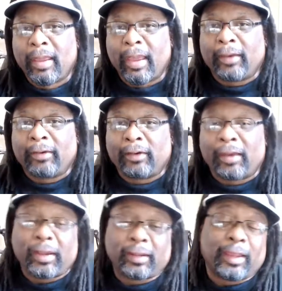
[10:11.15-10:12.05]
And in a
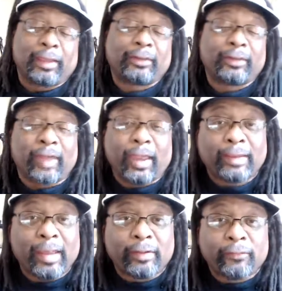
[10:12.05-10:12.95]
lot of cases, I
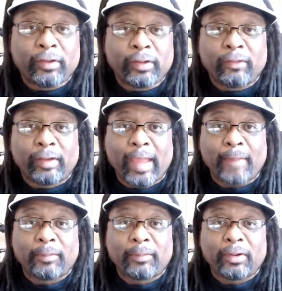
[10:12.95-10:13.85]
doubt if it even
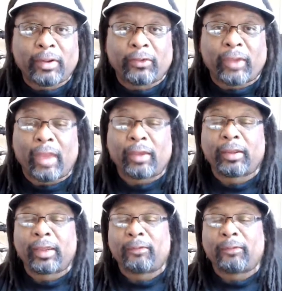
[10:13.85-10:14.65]
happened because I look at